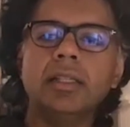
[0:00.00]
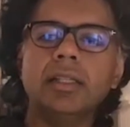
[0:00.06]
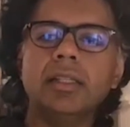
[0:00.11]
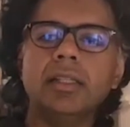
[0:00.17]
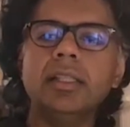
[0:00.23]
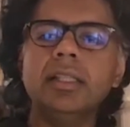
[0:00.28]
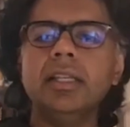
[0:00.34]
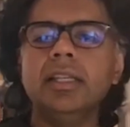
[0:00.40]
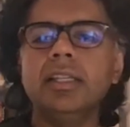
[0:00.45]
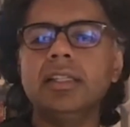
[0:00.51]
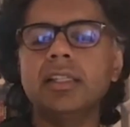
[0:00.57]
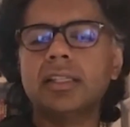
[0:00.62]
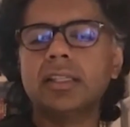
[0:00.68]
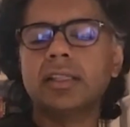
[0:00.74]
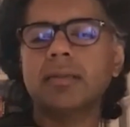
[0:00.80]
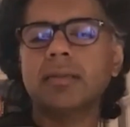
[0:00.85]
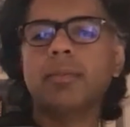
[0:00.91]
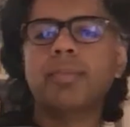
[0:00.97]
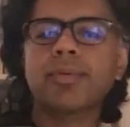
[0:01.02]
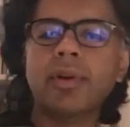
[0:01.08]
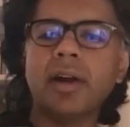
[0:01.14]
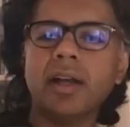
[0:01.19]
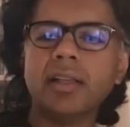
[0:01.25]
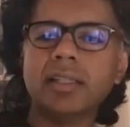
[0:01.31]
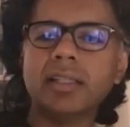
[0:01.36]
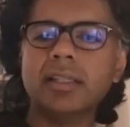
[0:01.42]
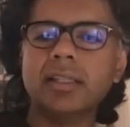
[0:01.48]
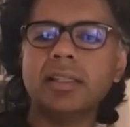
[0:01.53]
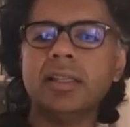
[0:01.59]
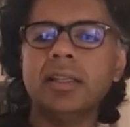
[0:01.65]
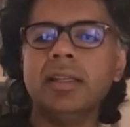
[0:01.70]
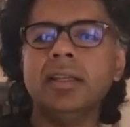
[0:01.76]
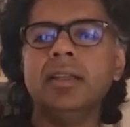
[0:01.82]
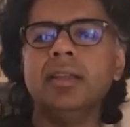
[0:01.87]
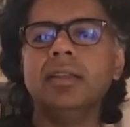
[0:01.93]
these
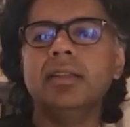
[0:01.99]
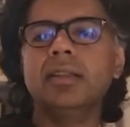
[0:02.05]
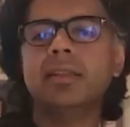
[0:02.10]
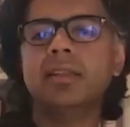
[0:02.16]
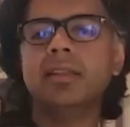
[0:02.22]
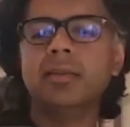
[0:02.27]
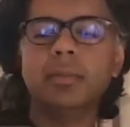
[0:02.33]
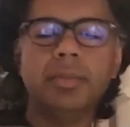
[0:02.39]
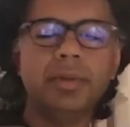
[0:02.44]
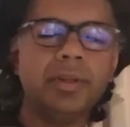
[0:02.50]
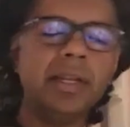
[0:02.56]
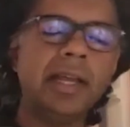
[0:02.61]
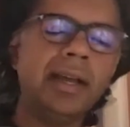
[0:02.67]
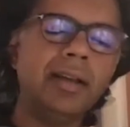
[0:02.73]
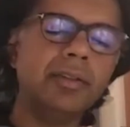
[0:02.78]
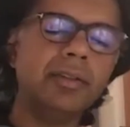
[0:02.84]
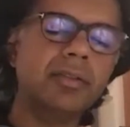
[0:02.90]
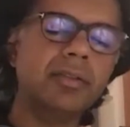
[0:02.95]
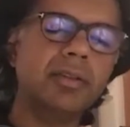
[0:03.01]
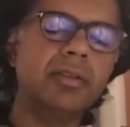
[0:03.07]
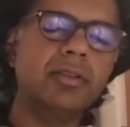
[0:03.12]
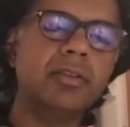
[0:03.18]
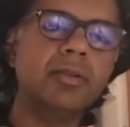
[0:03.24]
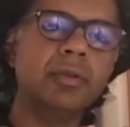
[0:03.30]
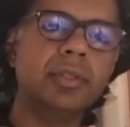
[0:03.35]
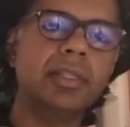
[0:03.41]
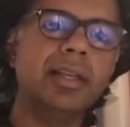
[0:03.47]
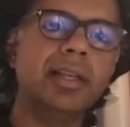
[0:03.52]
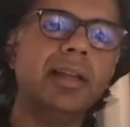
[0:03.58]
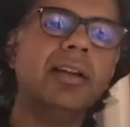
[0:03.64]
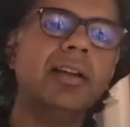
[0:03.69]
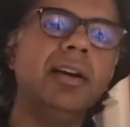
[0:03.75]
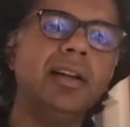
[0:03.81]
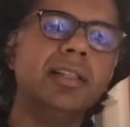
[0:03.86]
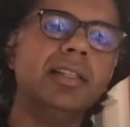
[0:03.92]
processes, these build outs around tools like
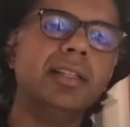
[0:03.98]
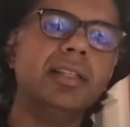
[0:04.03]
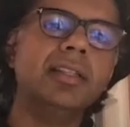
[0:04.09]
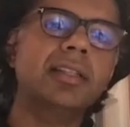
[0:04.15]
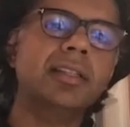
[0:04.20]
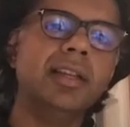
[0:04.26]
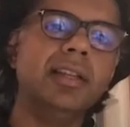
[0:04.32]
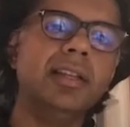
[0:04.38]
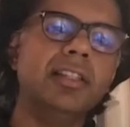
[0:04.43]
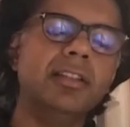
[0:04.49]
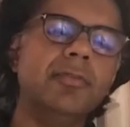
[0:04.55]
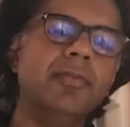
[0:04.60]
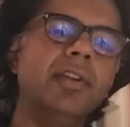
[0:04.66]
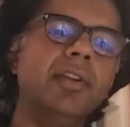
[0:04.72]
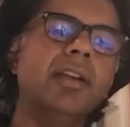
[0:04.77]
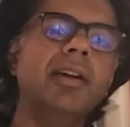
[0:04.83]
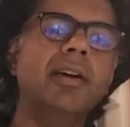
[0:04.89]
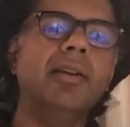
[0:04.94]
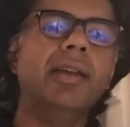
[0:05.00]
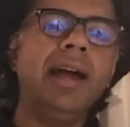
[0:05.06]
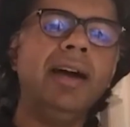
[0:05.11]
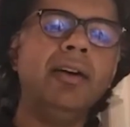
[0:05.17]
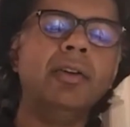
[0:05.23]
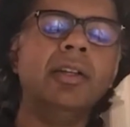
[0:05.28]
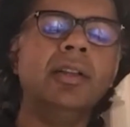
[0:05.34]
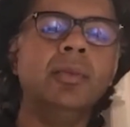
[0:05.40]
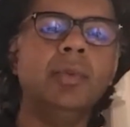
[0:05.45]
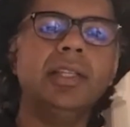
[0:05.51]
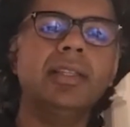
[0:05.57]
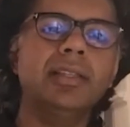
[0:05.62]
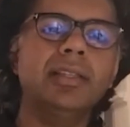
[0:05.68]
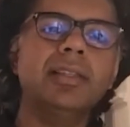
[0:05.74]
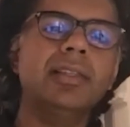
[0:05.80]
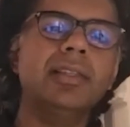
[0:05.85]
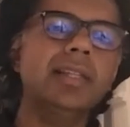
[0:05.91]
Cost Insights to figure out how can we
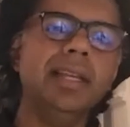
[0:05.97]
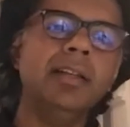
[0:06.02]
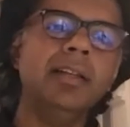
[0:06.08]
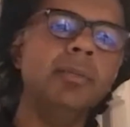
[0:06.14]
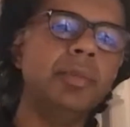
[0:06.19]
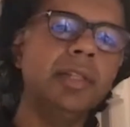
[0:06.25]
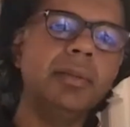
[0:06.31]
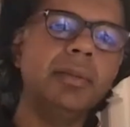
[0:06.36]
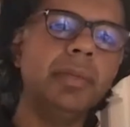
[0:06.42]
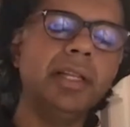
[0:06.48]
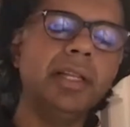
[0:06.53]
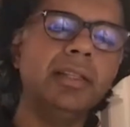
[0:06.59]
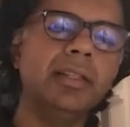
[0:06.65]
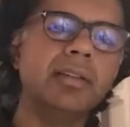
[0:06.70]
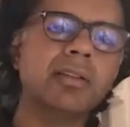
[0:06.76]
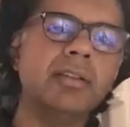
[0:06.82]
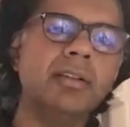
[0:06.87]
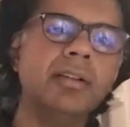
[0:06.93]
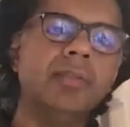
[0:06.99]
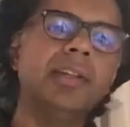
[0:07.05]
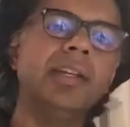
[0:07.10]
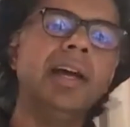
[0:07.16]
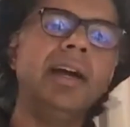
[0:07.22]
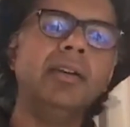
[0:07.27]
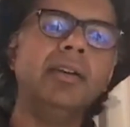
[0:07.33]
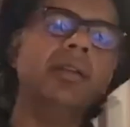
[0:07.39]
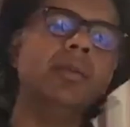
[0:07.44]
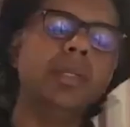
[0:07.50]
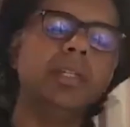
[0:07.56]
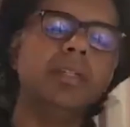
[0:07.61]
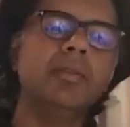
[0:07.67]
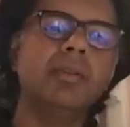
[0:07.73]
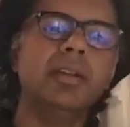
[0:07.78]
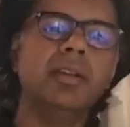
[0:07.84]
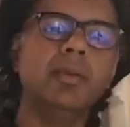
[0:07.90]
sustainably bend the curve and how can we
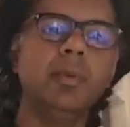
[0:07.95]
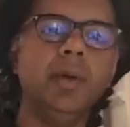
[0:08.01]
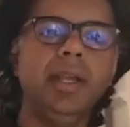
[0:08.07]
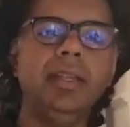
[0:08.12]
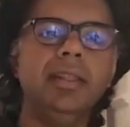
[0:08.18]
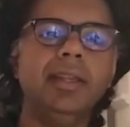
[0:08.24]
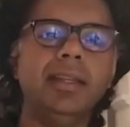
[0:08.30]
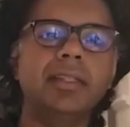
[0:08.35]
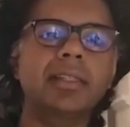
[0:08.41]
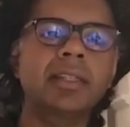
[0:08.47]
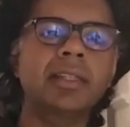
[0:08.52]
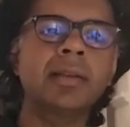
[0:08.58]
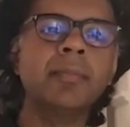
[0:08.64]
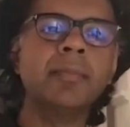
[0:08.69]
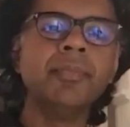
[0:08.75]
do it in a way that's